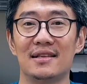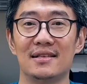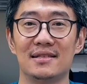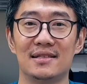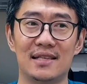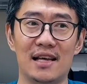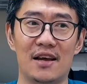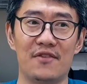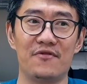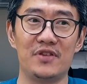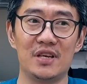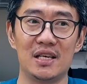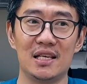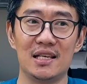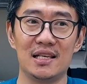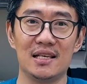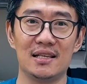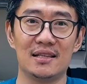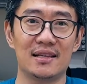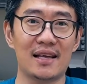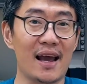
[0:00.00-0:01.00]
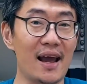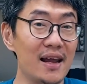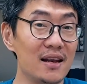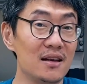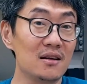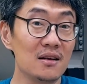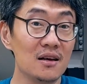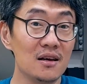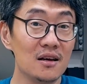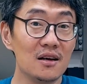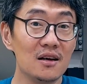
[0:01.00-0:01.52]
the ZV-E10
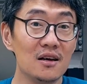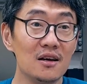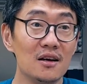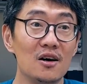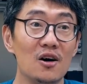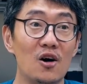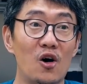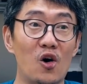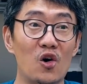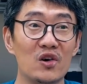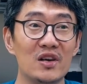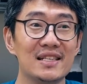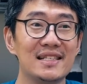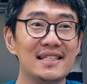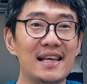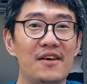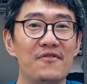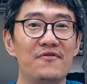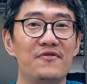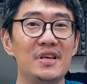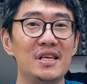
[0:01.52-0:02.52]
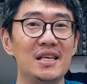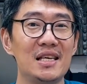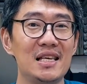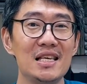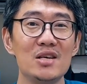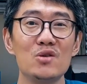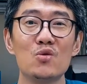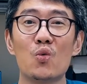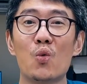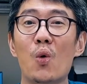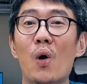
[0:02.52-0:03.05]
or the
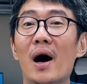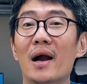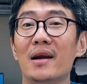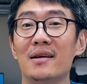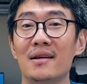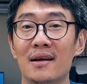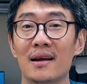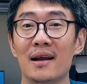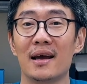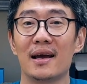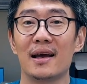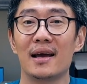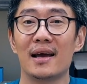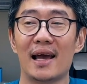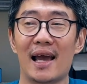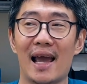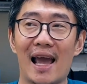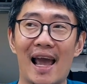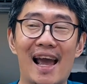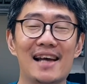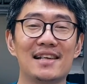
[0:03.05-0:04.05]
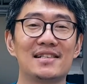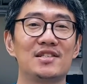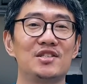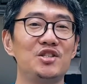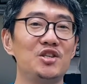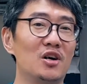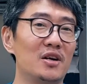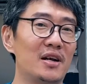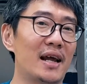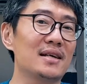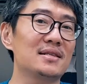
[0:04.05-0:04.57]
ZV-E1 as
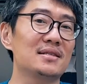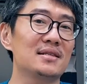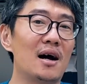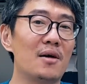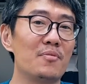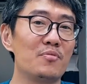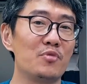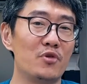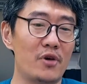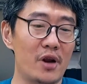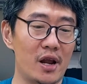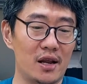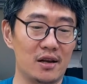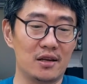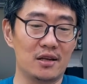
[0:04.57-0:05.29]
your next upgrade.